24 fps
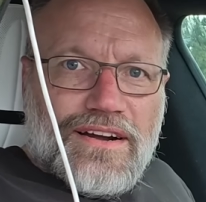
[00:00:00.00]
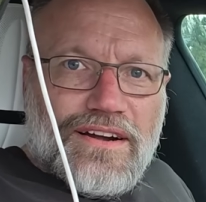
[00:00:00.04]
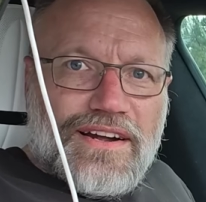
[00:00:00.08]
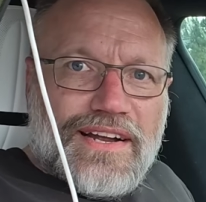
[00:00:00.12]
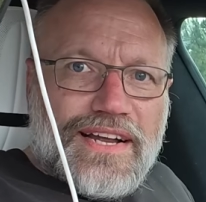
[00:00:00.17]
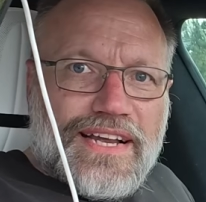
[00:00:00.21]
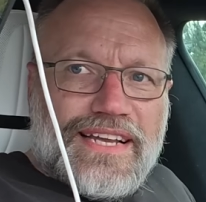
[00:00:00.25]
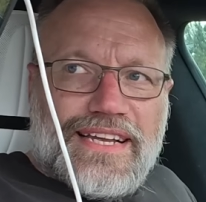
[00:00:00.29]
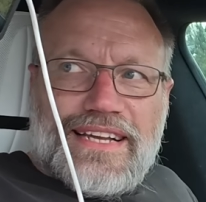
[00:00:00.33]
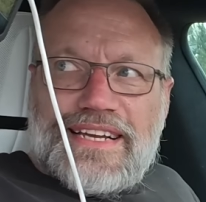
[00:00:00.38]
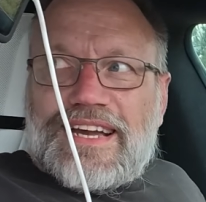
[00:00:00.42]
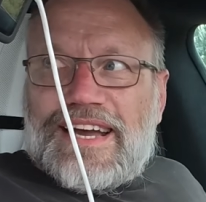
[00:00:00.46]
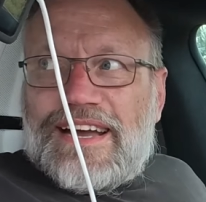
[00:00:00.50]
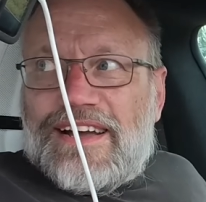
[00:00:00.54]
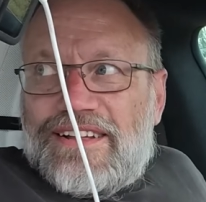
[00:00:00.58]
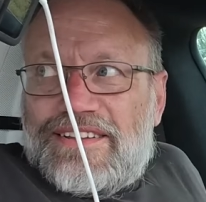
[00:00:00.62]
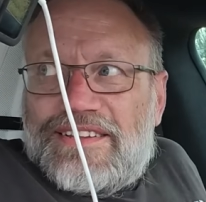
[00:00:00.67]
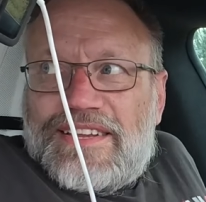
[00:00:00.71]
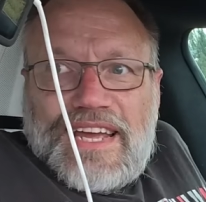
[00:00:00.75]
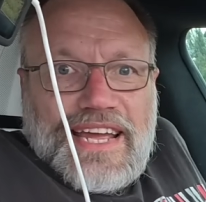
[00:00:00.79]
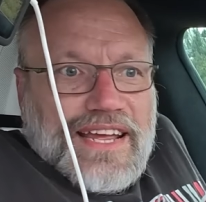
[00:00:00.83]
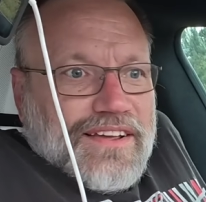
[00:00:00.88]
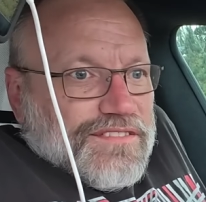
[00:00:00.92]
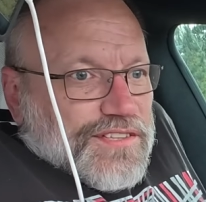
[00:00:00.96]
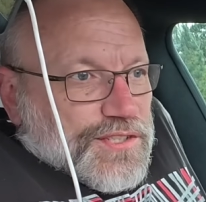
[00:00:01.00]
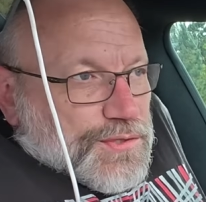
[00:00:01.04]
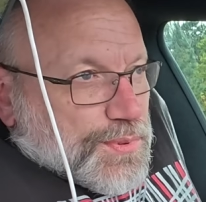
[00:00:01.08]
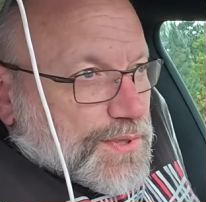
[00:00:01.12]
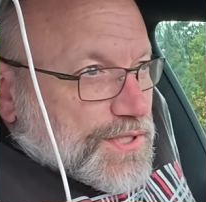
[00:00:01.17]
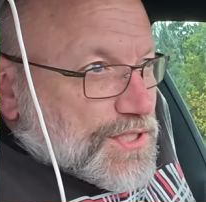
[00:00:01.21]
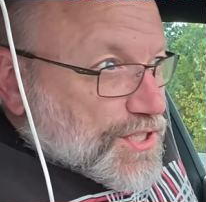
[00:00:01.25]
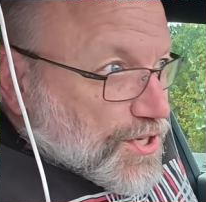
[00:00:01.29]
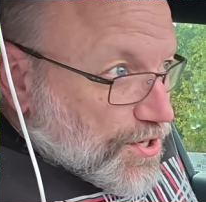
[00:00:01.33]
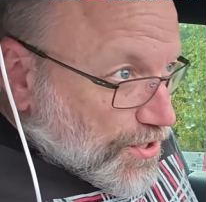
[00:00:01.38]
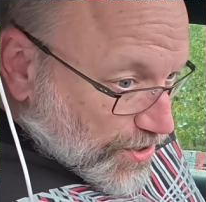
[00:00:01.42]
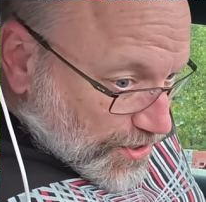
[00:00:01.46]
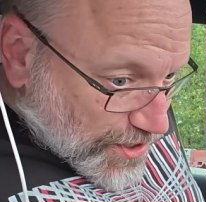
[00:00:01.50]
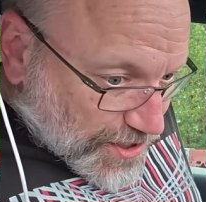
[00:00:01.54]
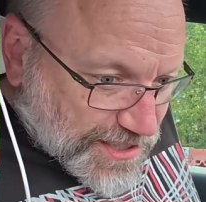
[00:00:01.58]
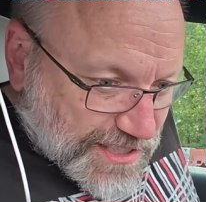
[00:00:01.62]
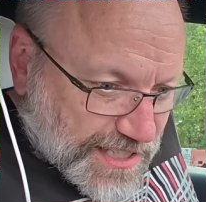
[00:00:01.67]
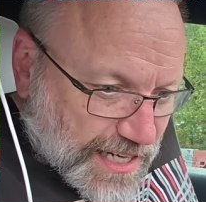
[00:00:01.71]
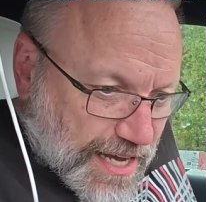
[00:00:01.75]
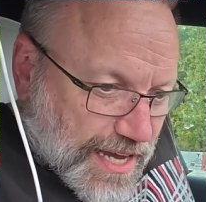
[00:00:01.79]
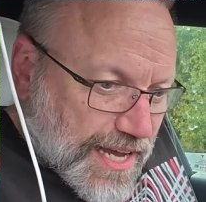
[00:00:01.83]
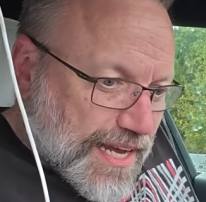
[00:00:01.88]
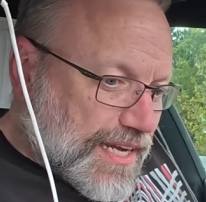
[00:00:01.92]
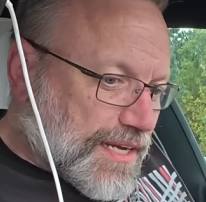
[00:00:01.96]
right, Kyle and I have switched cars.
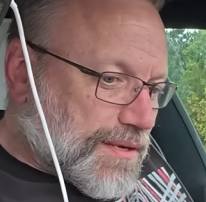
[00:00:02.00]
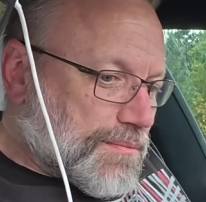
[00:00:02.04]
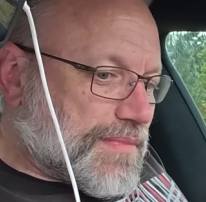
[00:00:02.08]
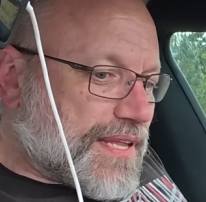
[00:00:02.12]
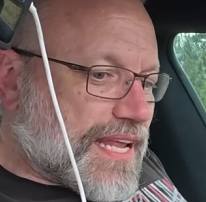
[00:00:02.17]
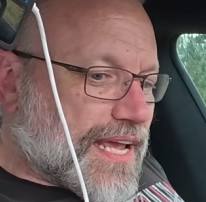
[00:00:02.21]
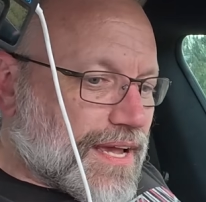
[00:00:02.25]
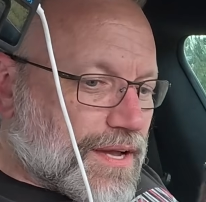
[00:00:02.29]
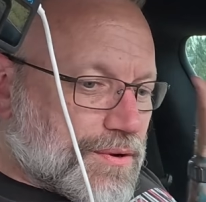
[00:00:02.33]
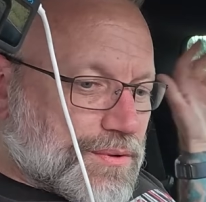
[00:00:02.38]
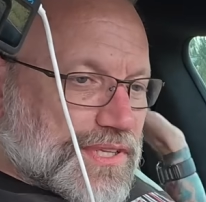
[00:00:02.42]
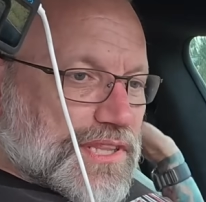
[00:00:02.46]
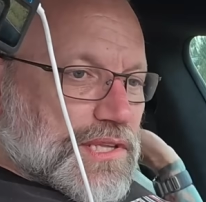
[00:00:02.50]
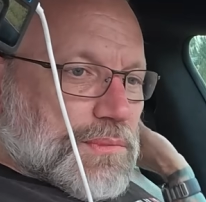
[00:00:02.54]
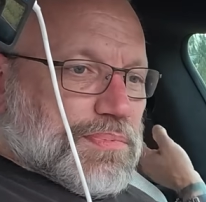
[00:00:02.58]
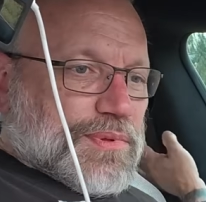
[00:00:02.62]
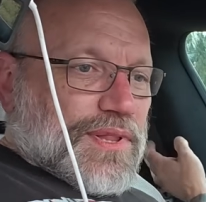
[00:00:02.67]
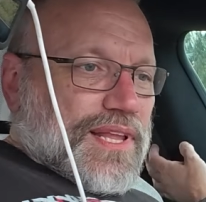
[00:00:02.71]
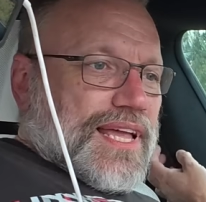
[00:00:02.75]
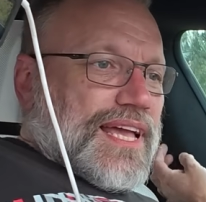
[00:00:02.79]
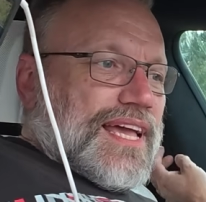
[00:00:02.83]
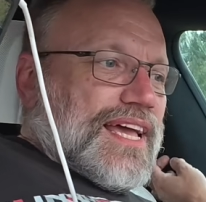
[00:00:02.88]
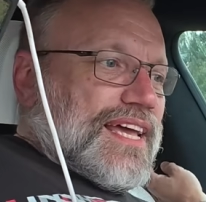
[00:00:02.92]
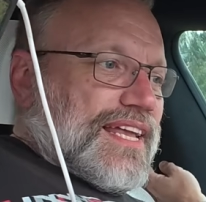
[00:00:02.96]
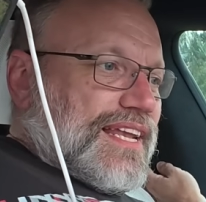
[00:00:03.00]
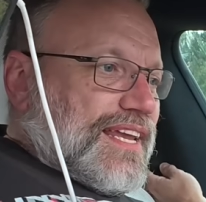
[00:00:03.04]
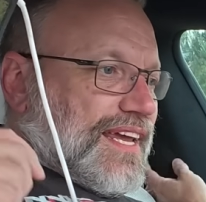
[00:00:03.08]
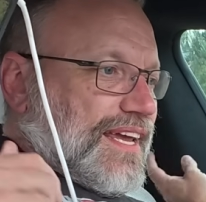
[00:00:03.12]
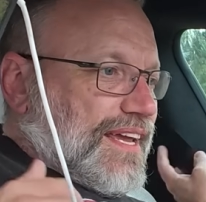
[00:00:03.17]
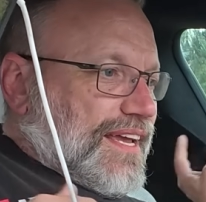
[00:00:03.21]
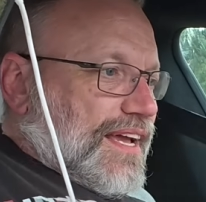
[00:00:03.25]
I am now in the Plaid.